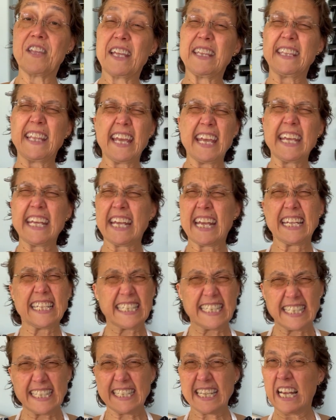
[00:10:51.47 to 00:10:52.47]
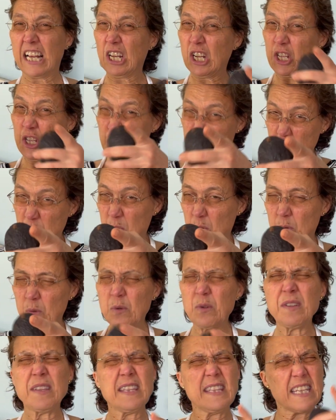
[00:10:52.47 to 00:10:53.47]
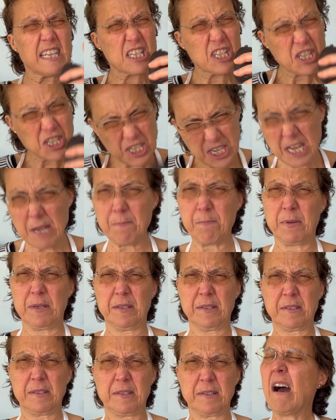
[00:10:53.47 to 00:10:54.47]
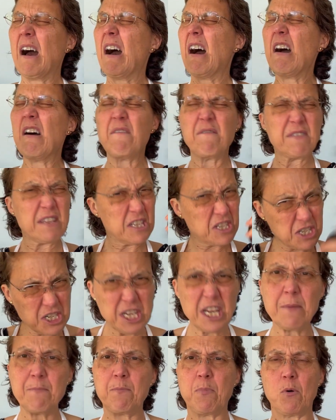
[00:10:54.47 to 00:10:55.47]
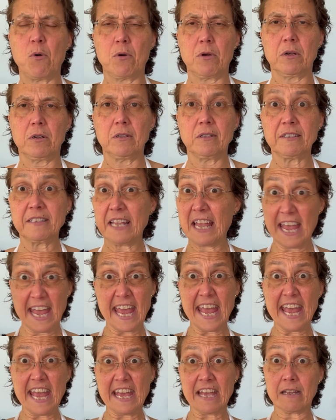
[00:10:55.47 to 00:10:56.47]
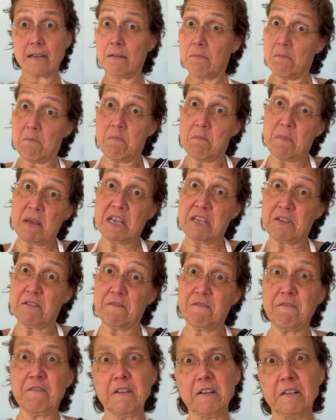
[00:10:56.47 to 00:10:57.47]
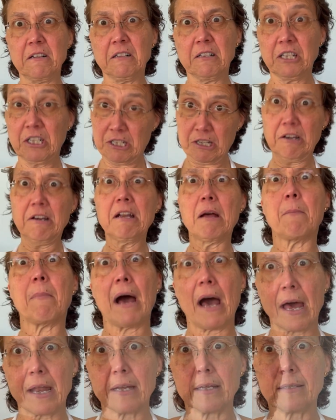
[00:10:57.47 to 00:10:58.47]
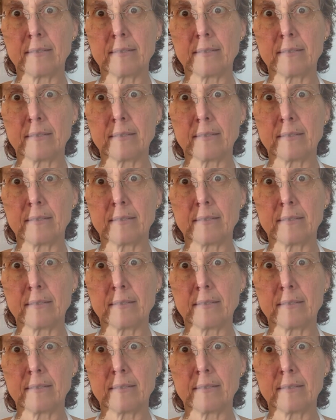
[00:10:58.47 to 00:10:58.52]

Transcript: that they can sell you the cheapest of the cheap oils and make you feel good about it.